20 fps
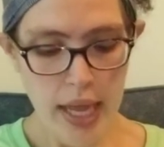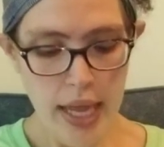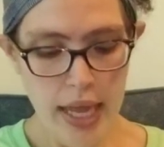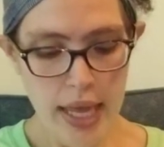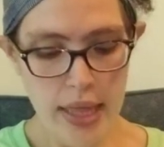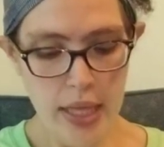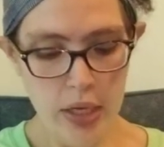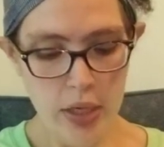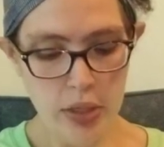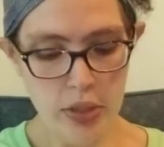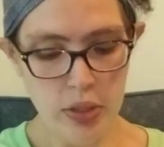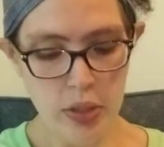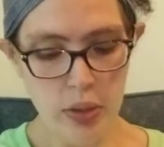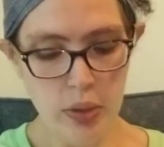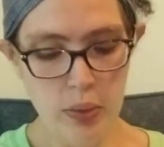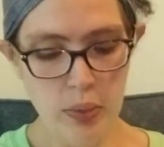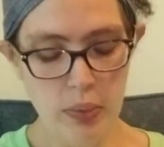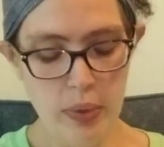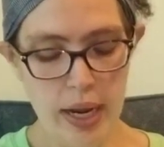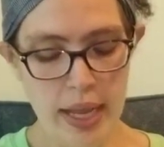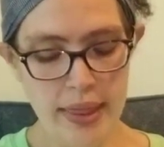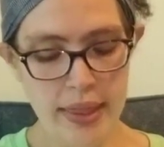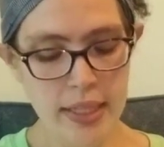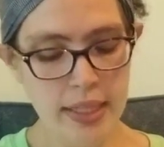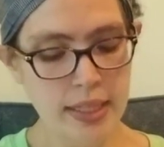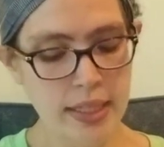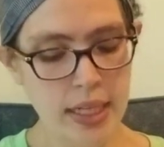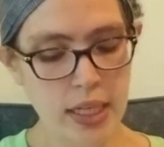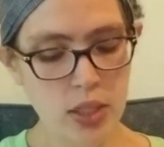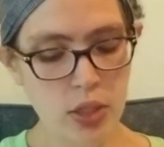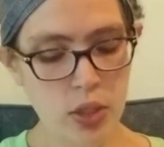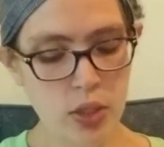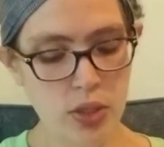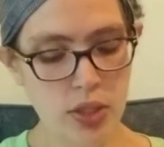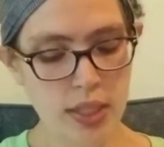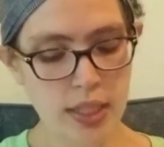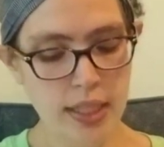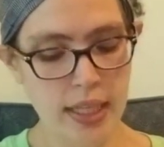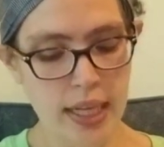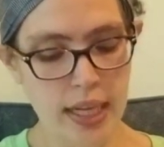And then also at this stage her
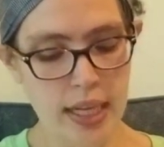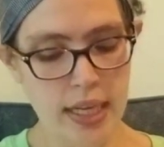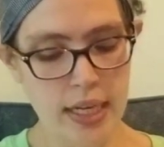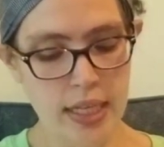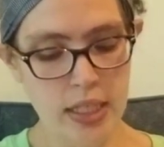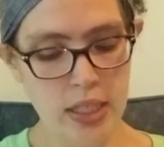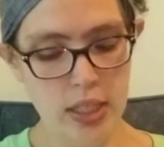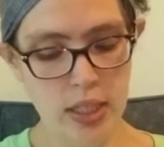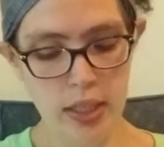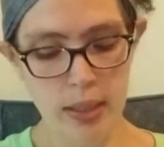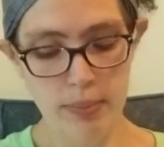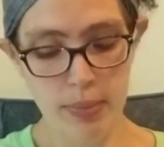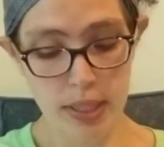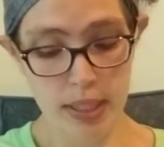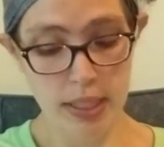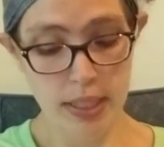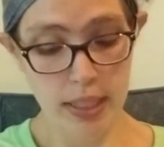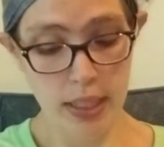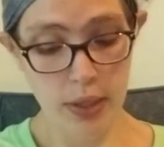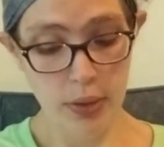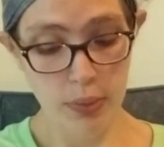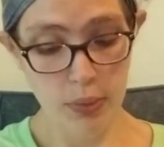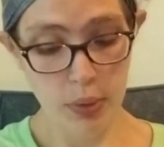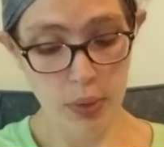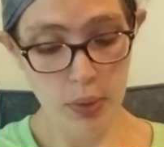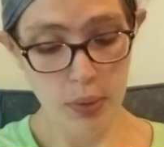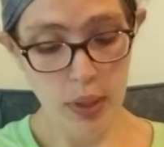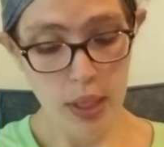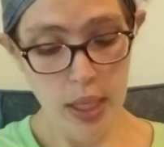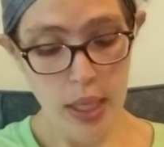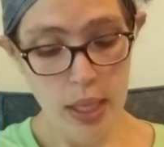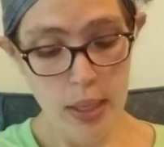skin is still a bit see-through,